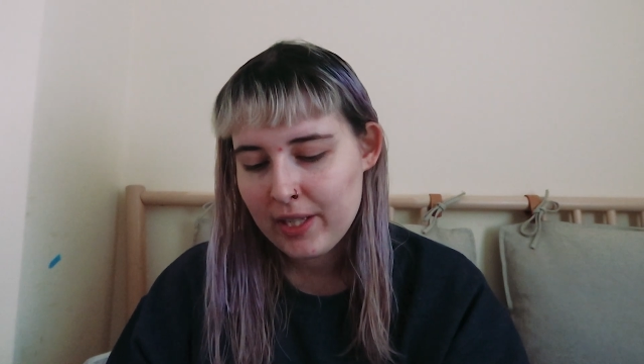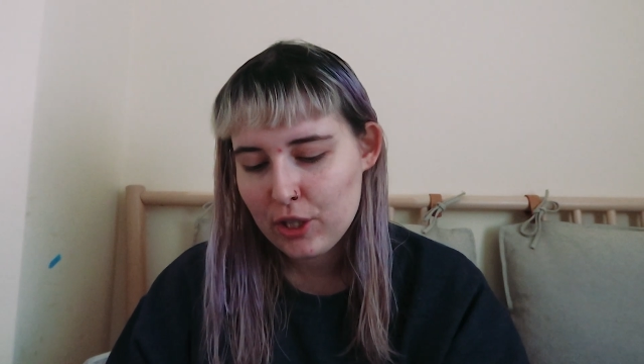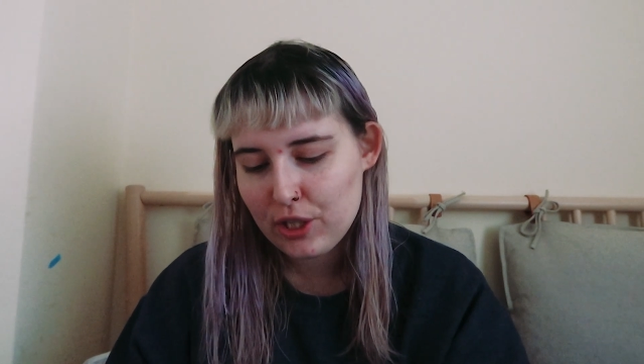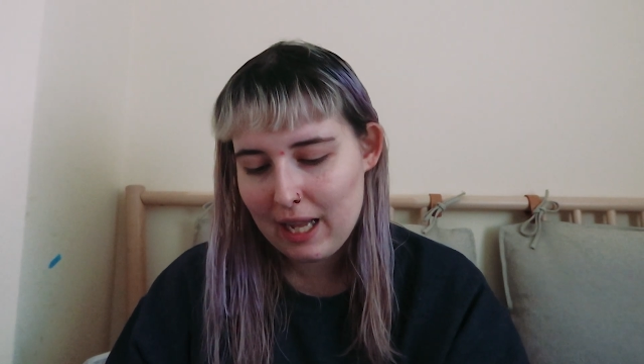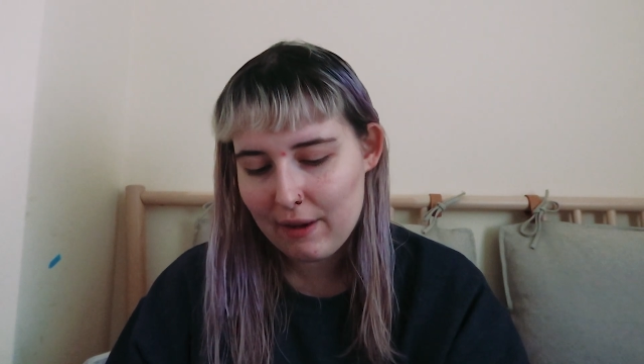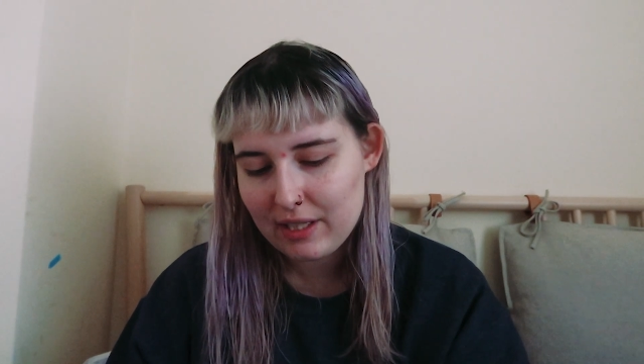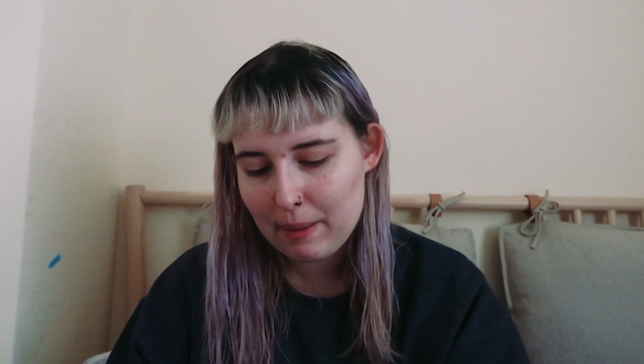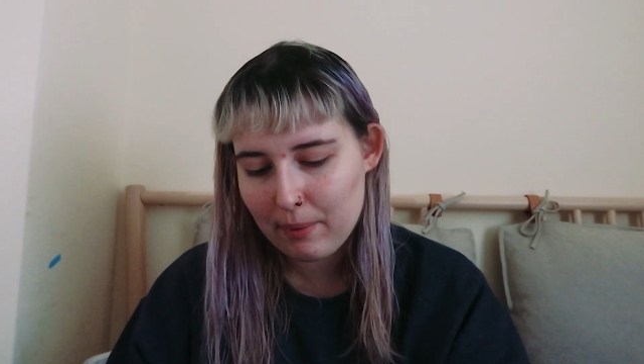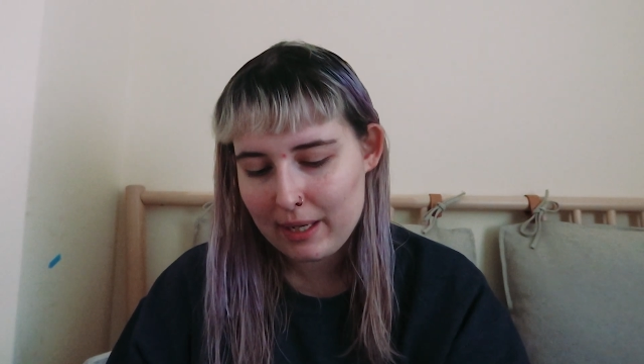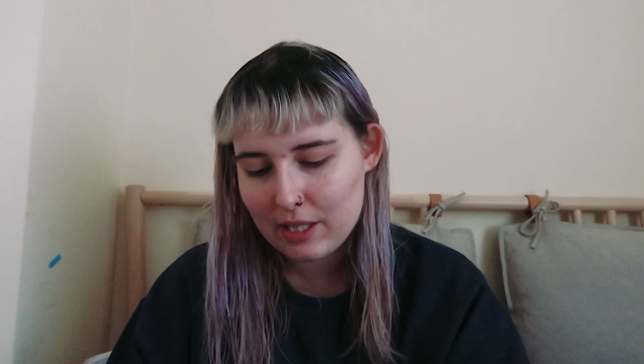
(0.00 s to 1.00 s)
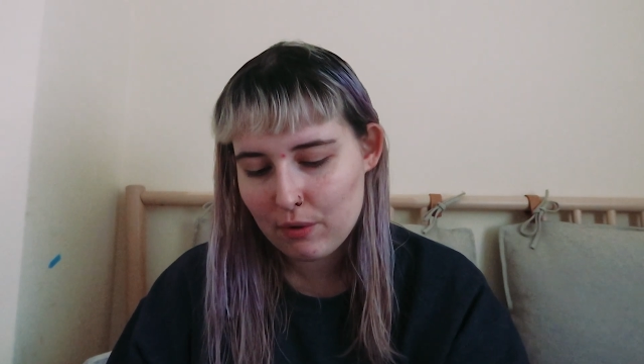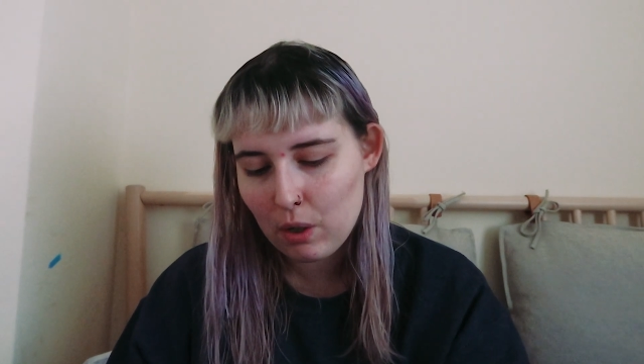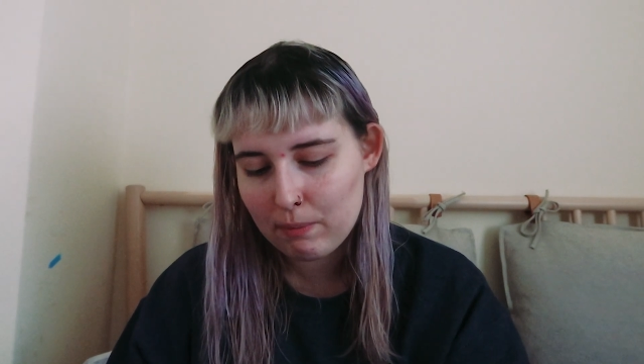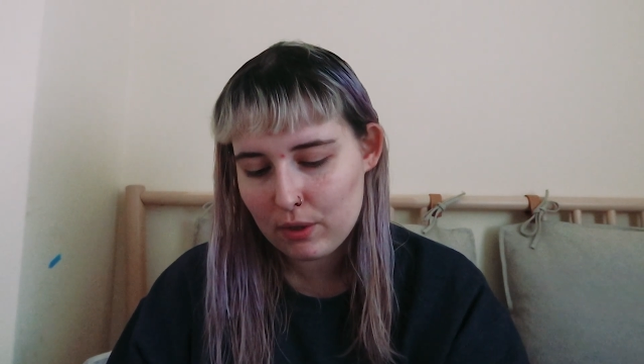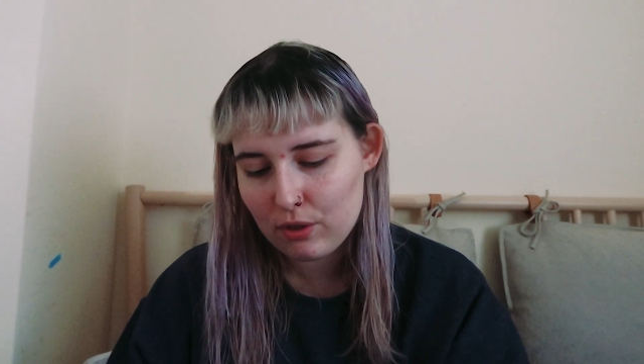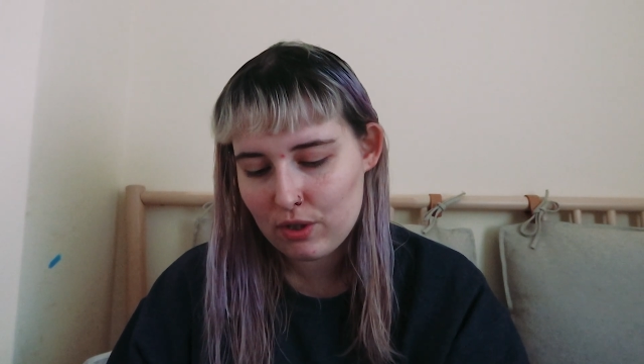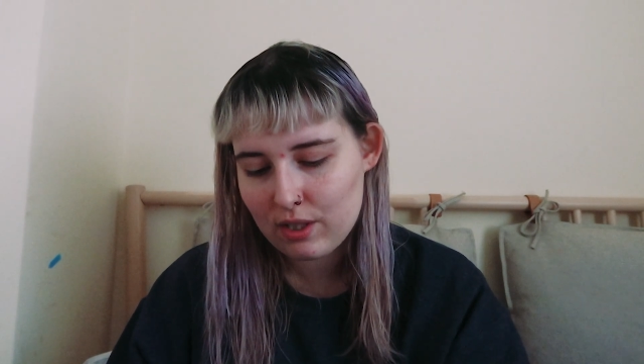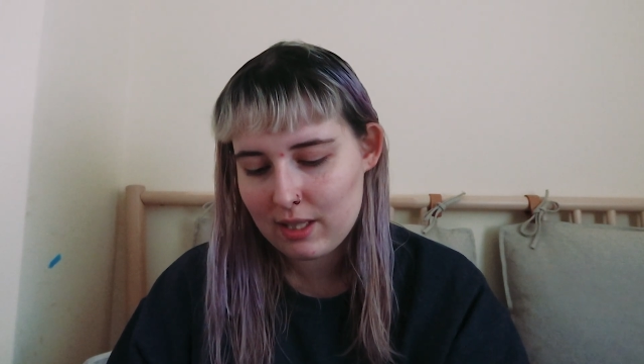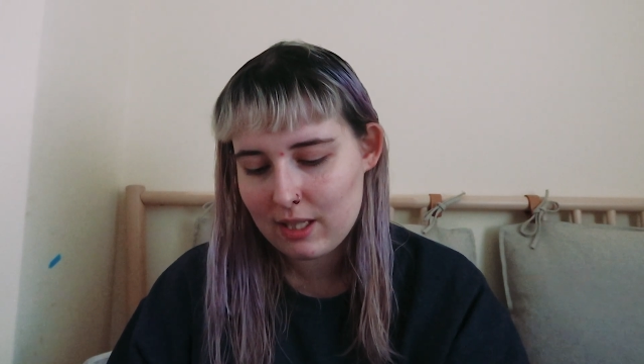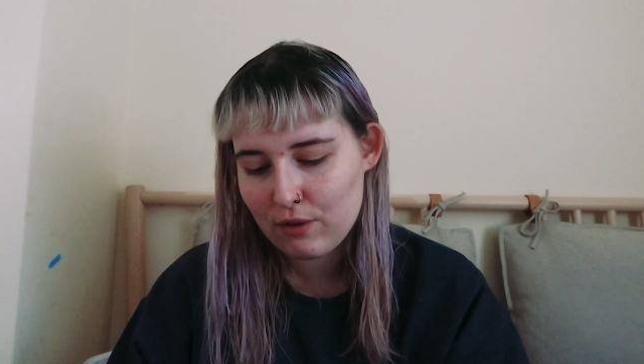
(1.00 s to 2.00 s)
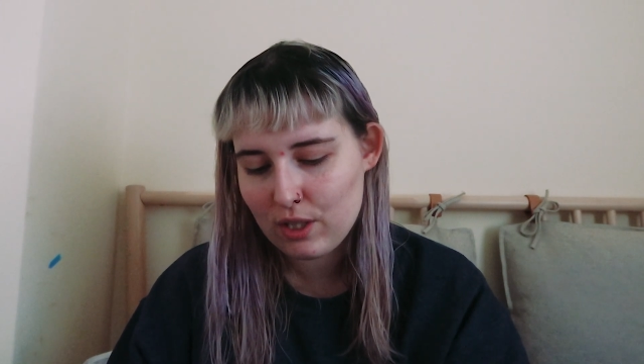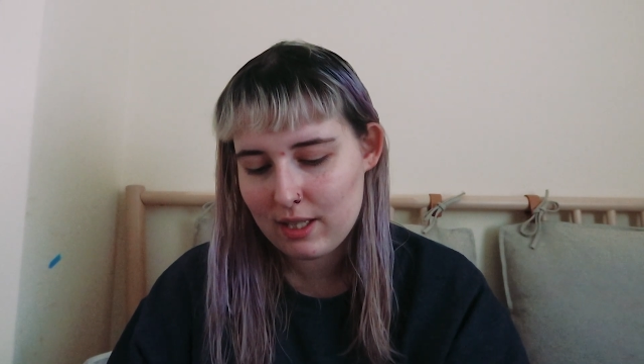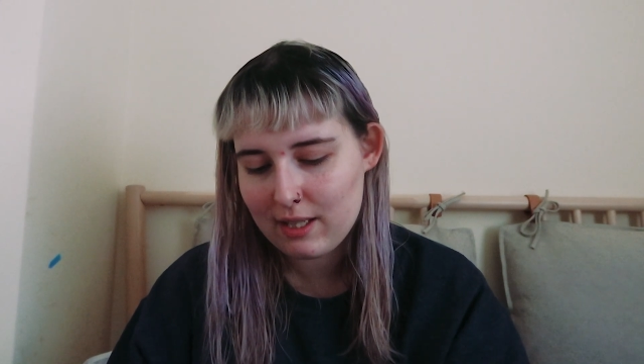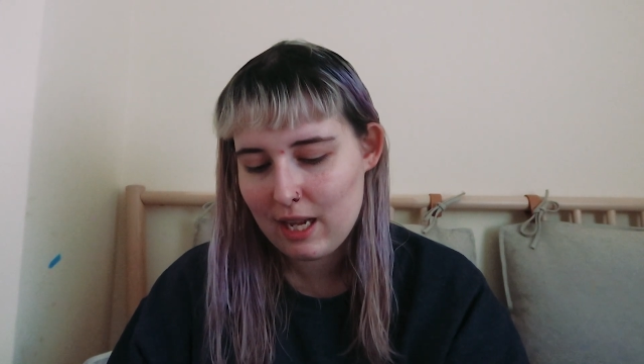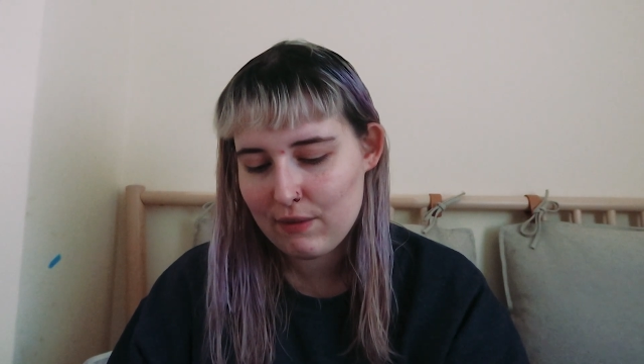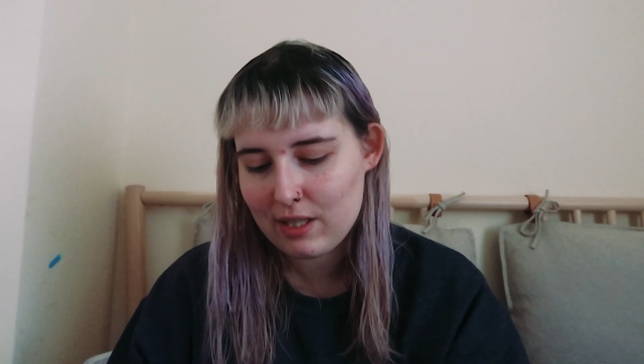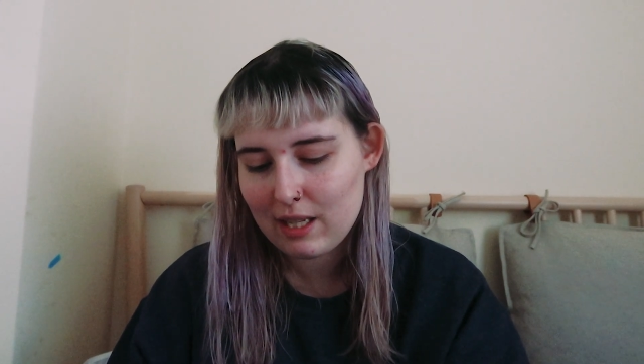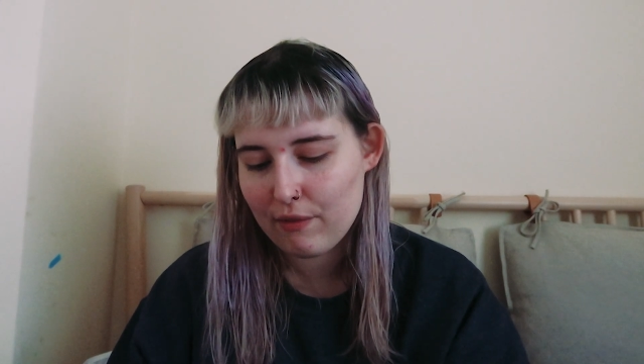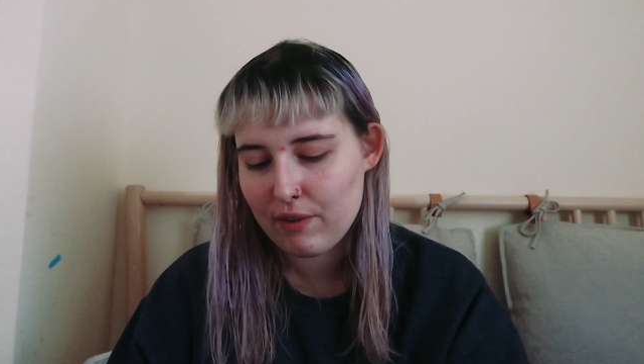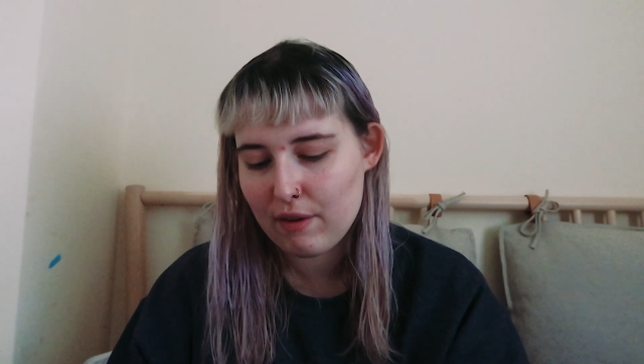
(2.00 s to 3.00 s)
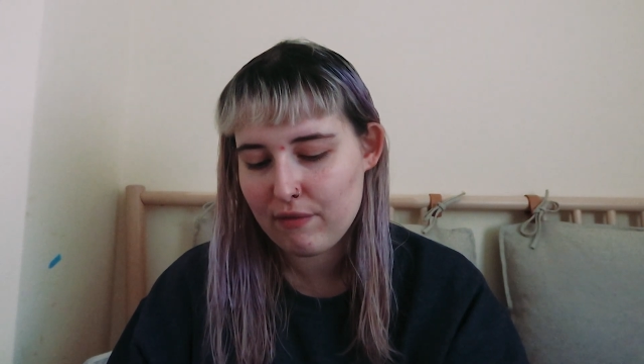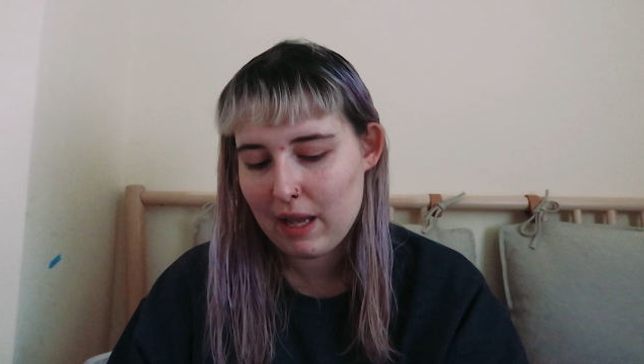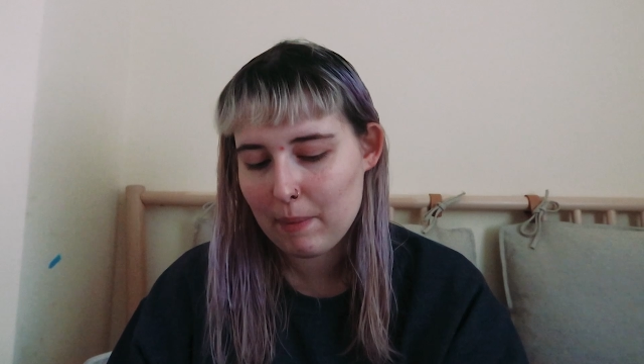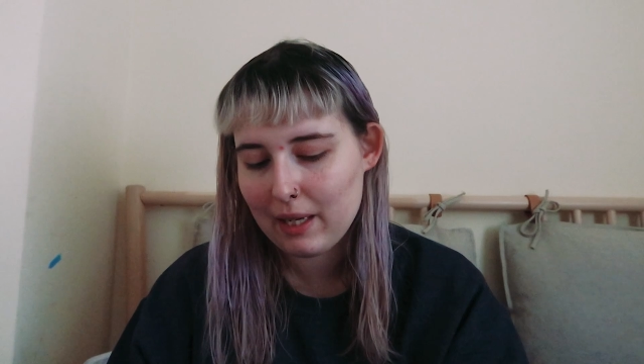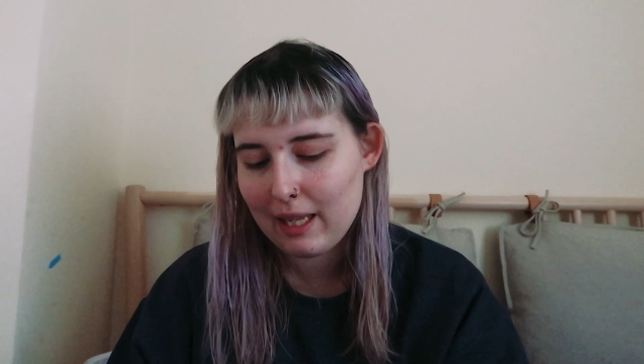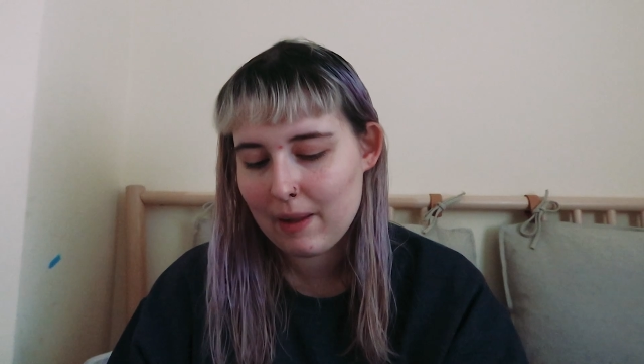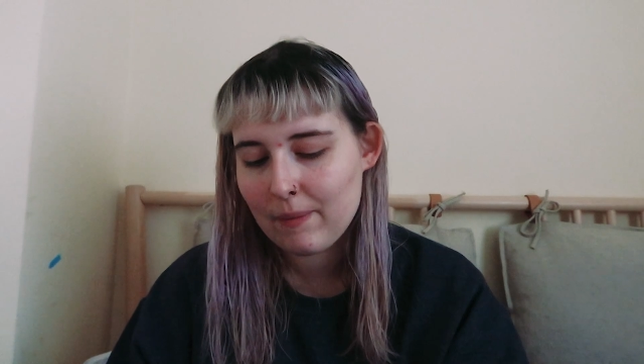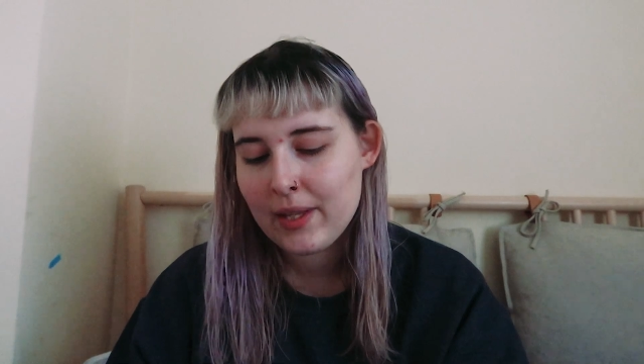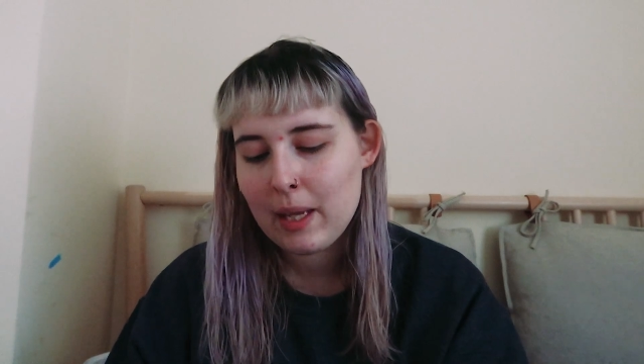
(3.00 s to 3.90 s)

She'll have to embrace her own monstrousness if she's to save herself and her family,